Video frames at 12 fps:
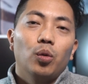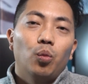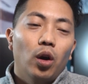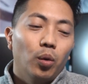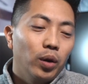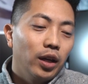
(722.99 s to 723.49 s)

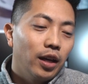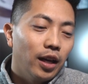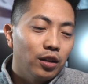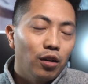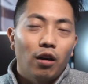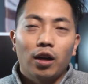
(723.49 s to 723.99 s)
where we
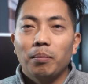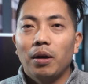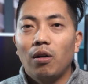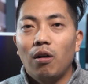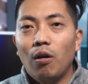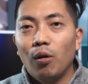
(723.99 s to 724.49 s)
can talk
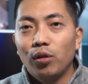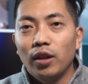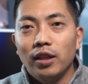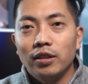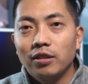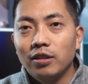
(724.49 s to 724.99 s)
about all
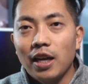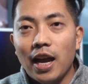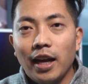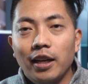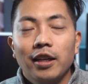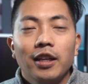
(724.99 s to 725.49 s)
things
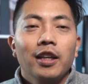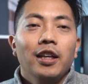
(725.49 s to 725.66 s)
tech